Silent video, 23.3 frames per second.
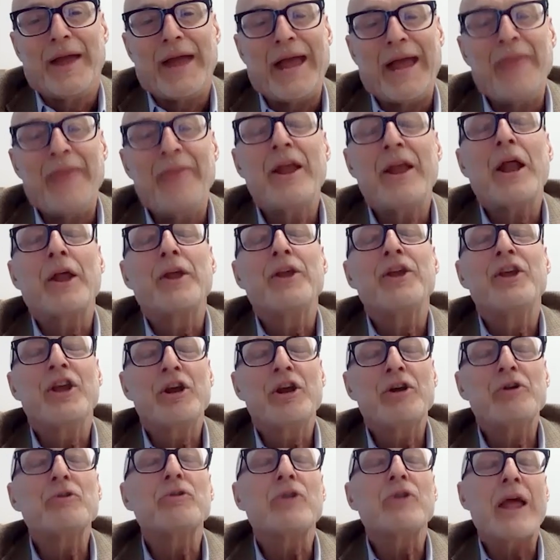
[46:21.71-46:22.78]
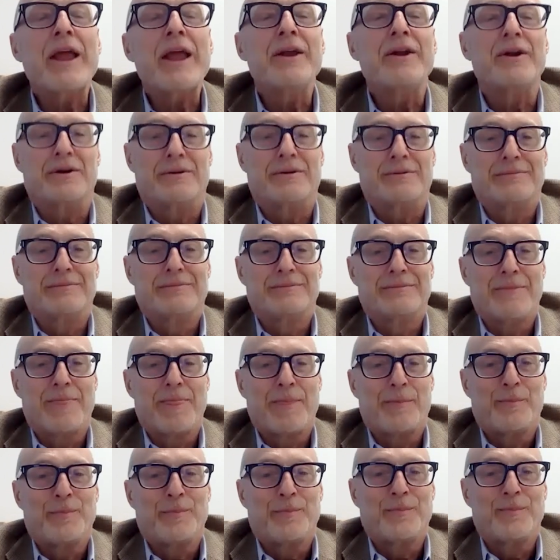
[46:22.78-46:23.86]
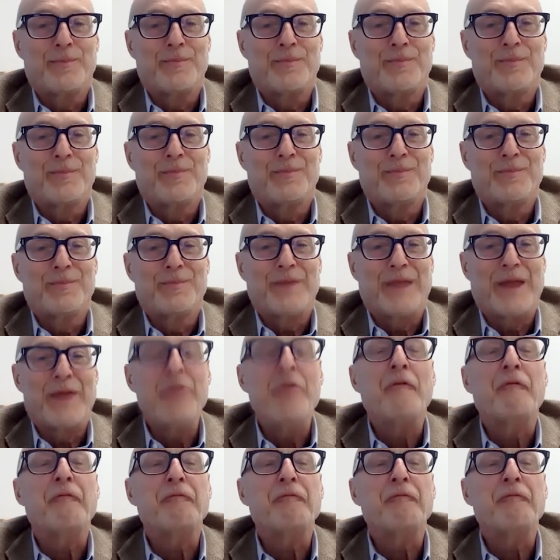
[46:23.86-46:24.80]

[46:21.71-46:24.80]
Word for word: And then a year later, in the